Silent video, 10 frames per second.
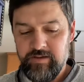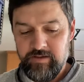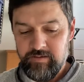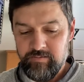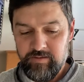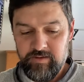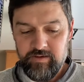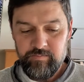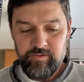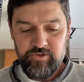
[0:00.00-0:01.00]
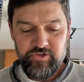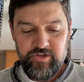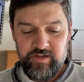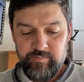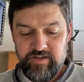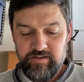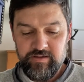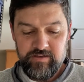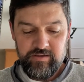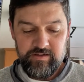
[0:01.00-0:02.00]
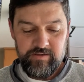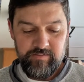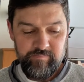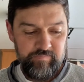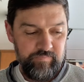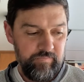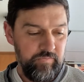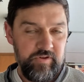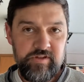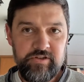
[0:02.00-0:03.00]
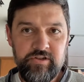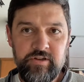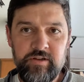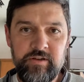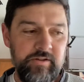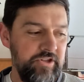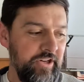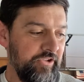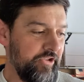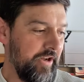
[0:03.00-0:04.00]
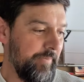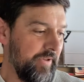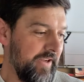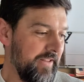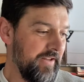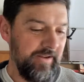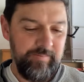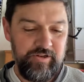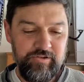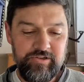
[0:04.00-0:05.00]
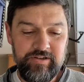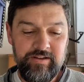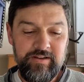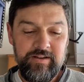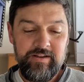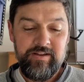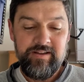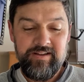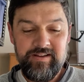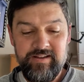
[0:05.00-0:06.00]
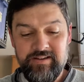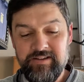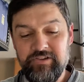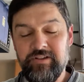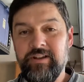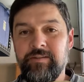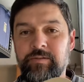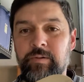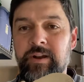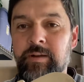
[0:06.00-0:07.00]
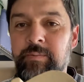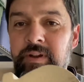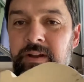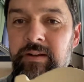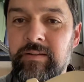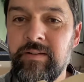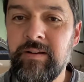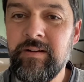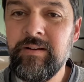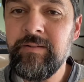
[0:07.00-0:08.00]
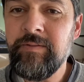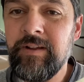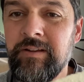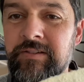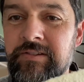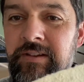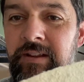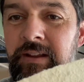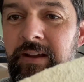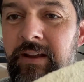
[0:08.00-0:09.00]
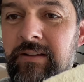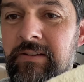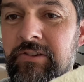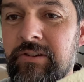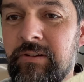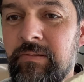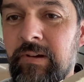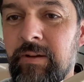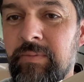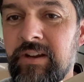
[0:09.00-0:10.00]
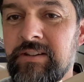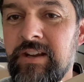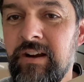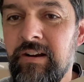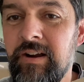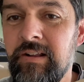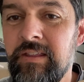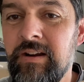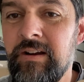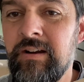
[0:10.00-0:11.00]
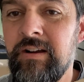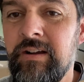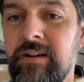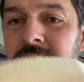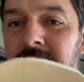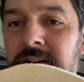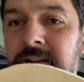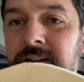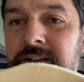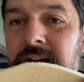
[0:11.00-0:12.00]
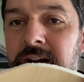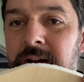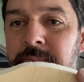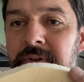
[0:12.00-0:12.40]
One thing I will say about this jigsaw blade that I'm using, it does leave quite a bit of, I don't know if you can see that, just quite a bit of tear out there along the top.